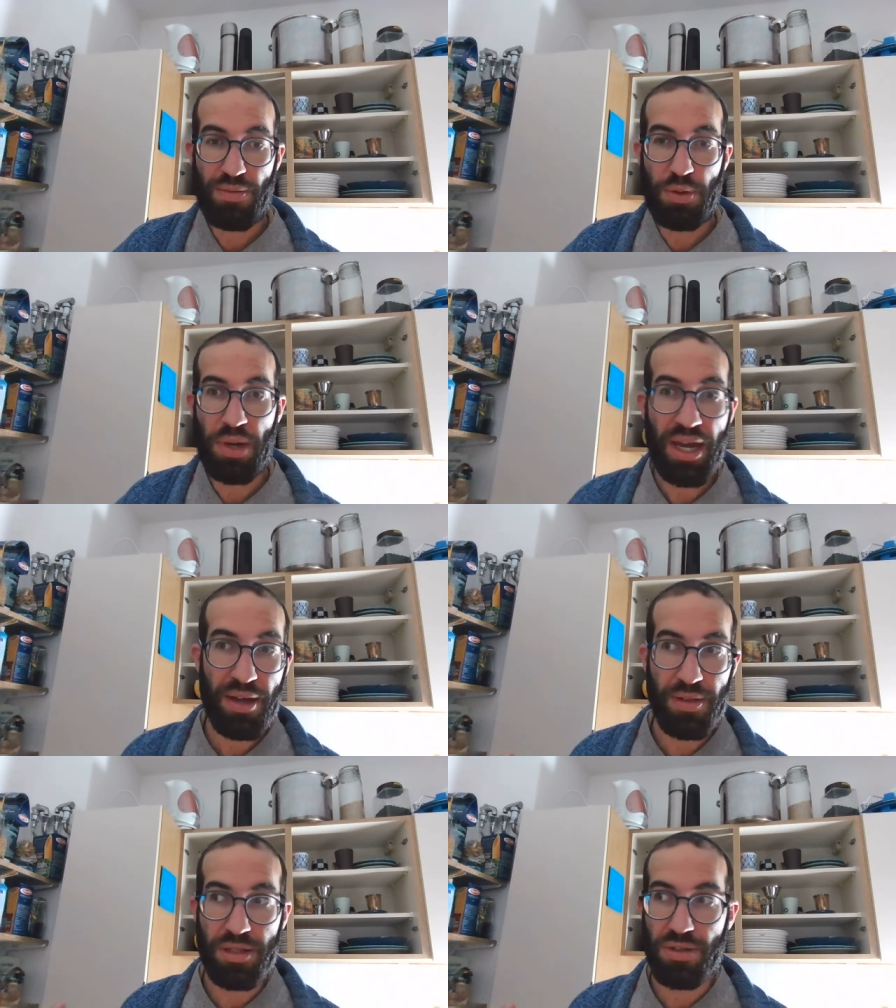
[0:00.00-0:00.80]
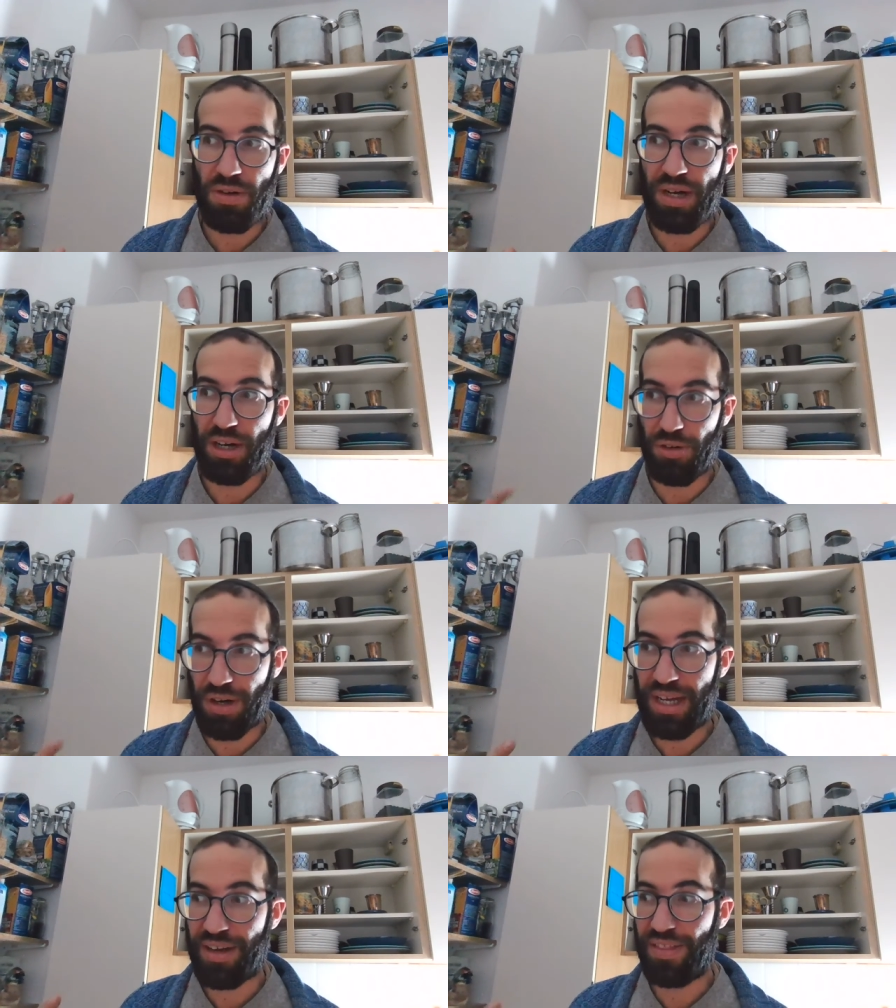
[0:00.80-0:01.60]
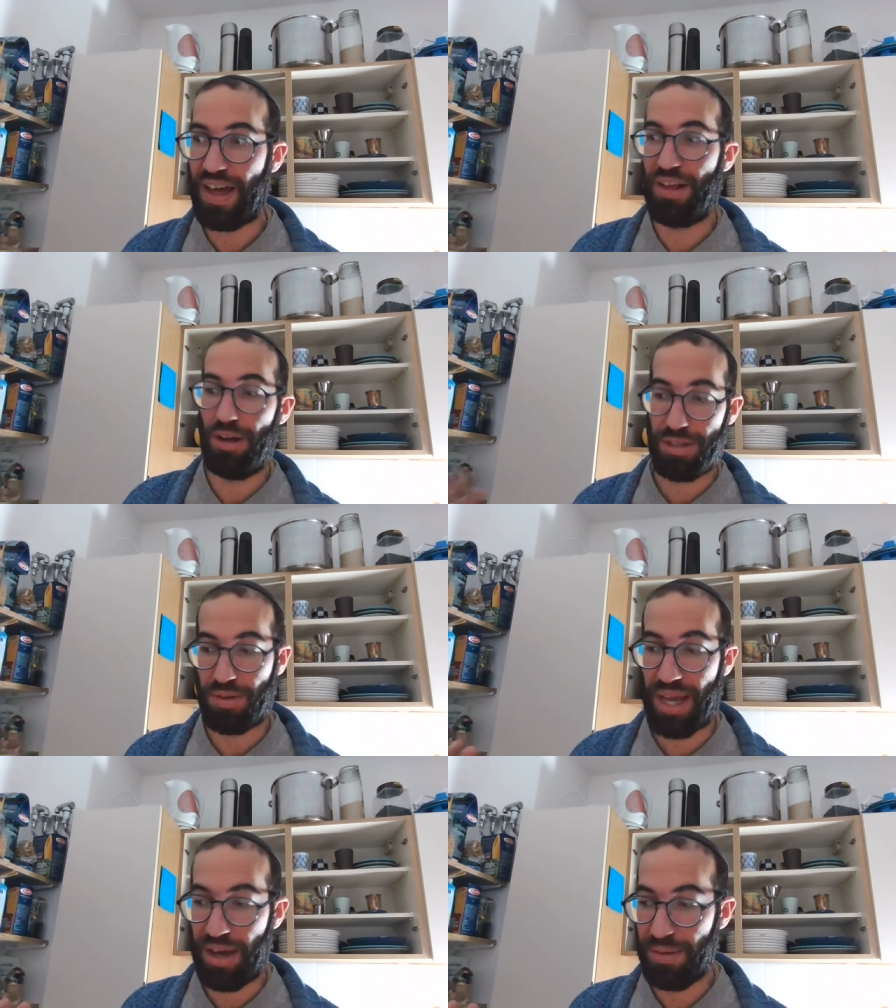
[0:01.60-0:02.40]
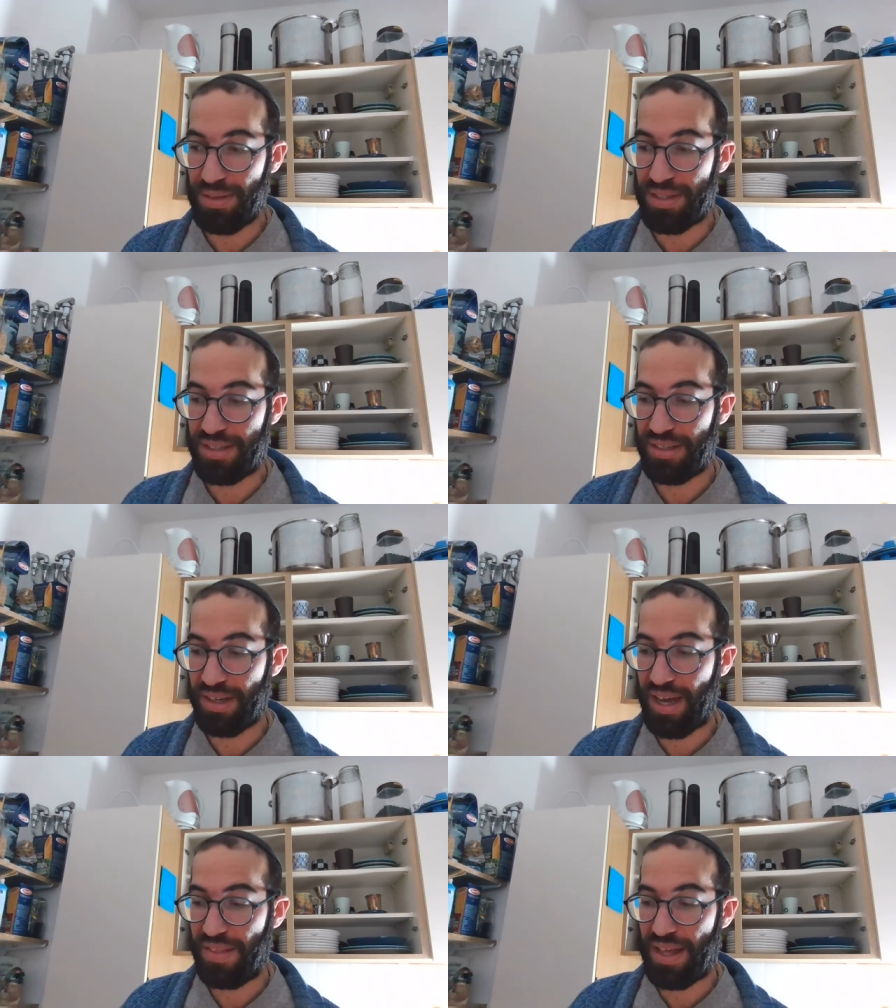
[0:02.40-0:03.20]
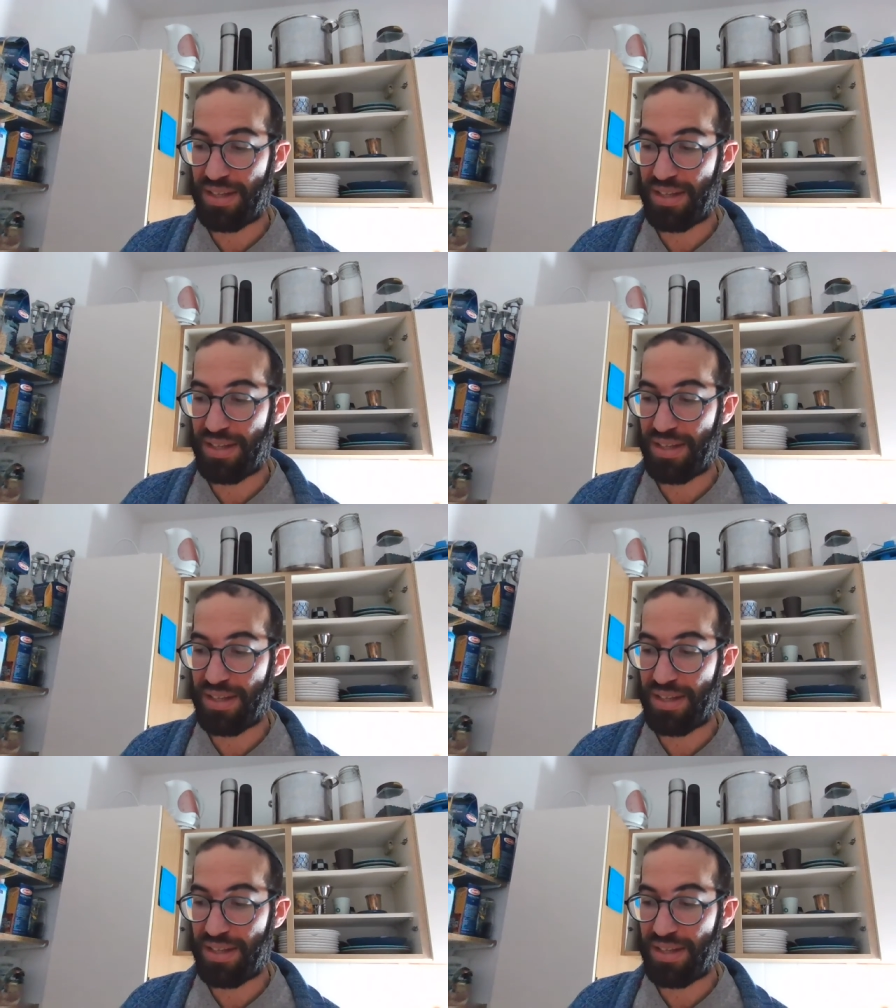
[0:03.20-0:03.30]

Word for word: If you hear the story in Greek, that also counts. Okay, and